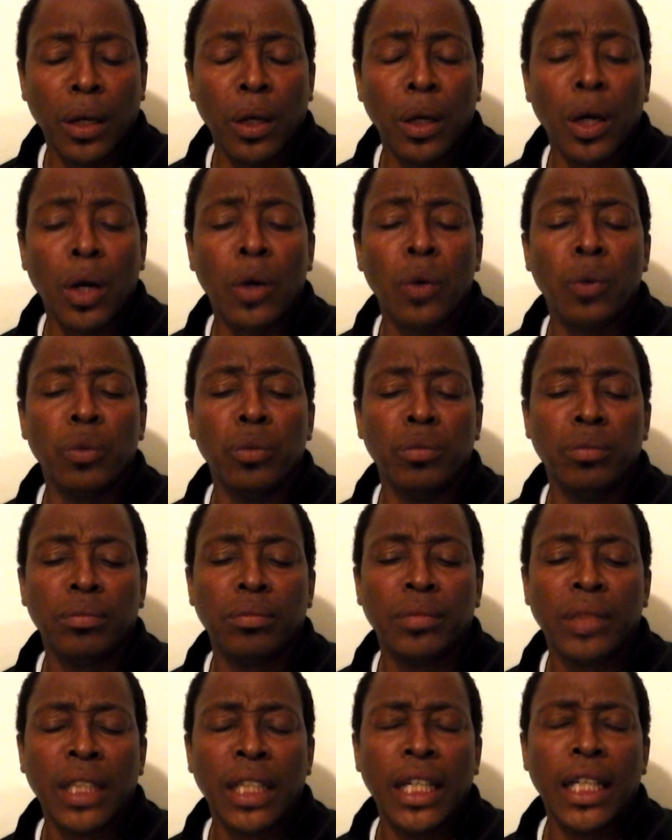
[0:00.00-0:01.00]
Oh,
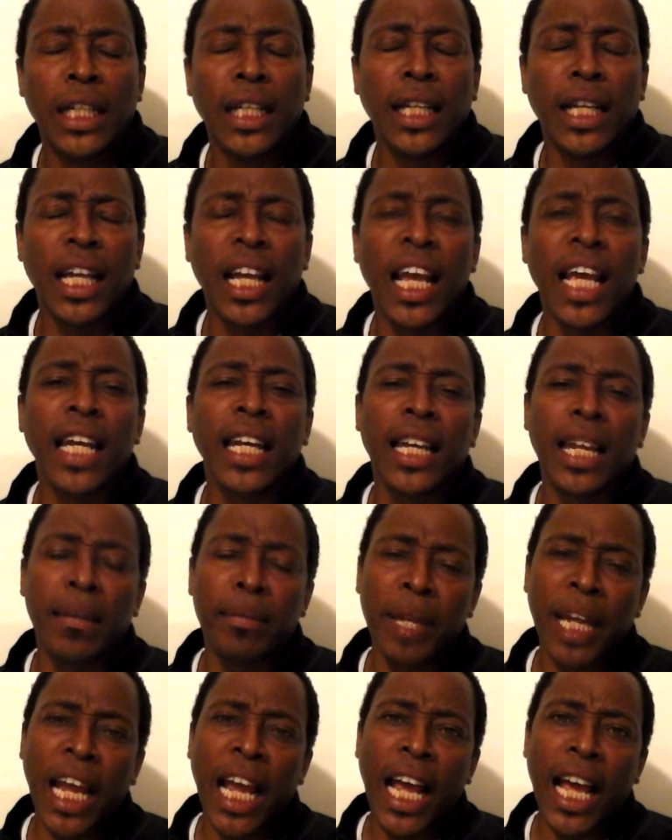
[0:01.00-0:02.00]
and let
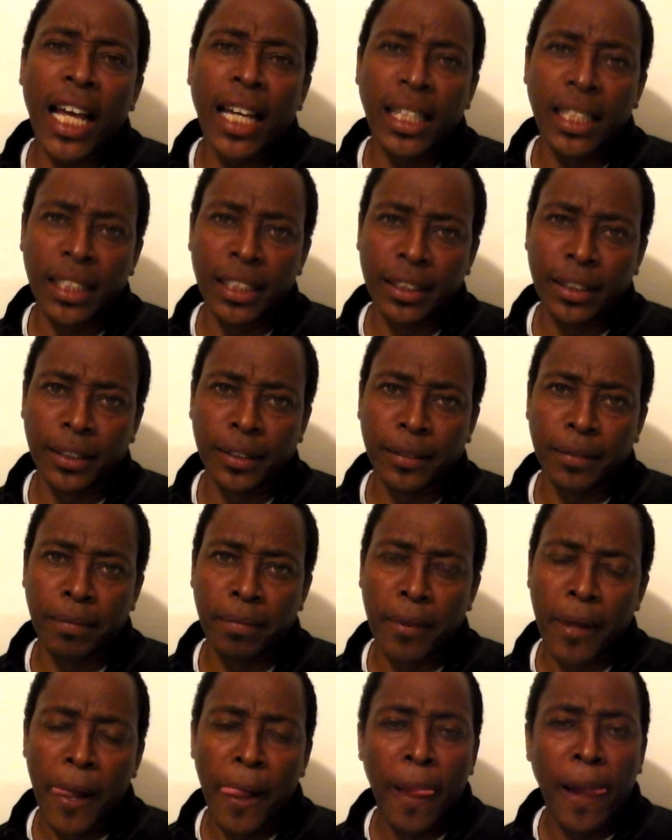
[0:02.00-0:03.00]
me add this.
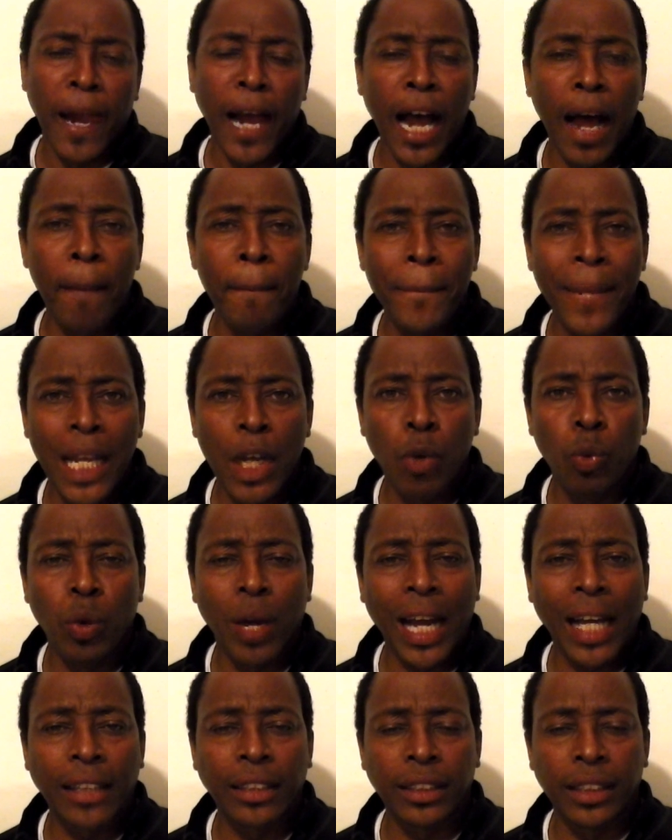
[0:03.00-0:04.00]
I meant
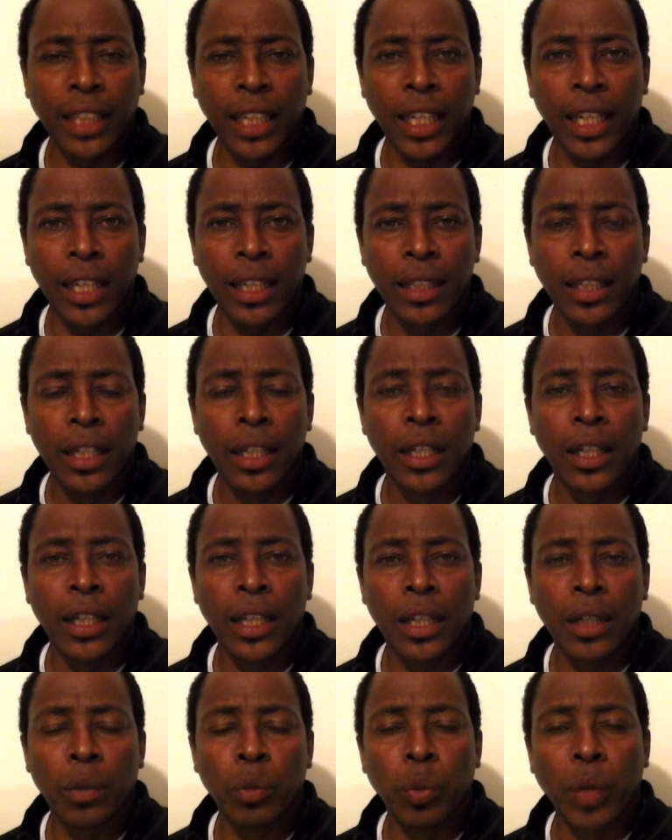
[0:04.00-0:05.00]
what I said
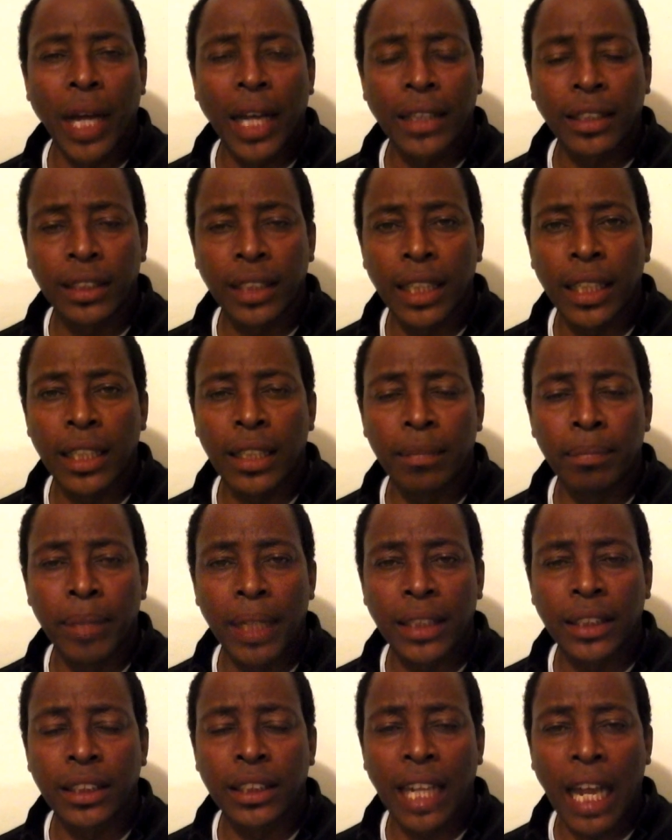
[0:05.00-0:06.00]
when I sent the
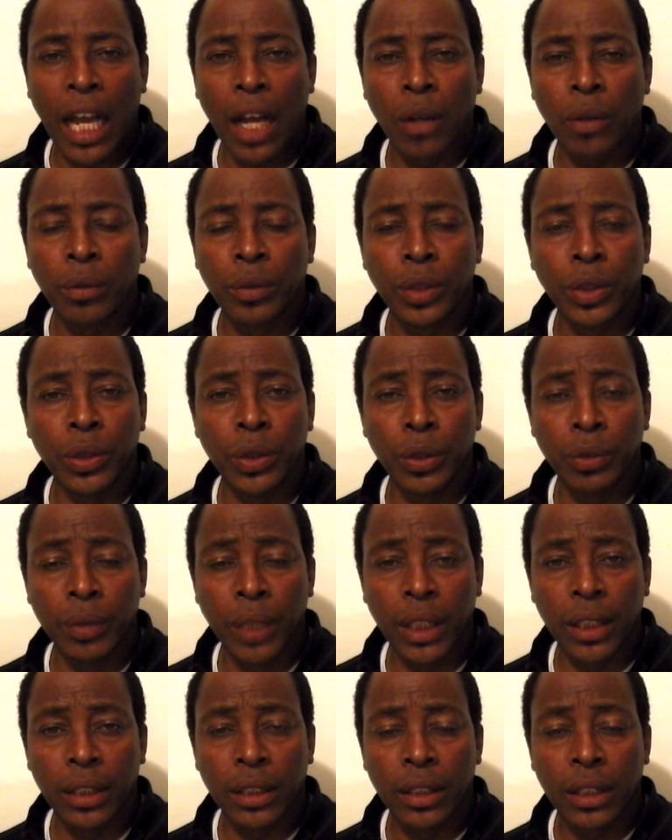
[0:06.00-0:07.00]
message out to you
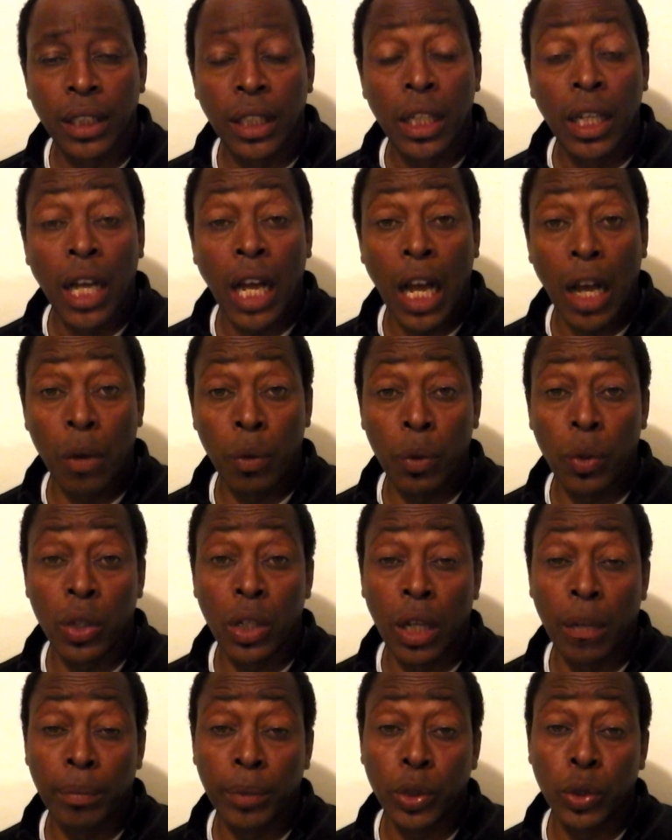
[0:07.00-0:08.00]
niggas. I will
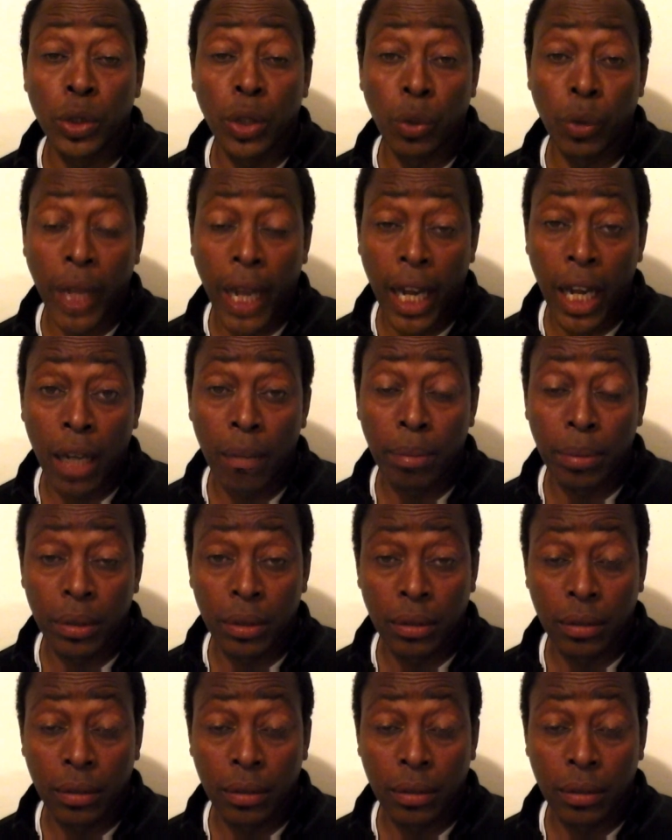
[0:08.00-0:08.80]
come to your camp.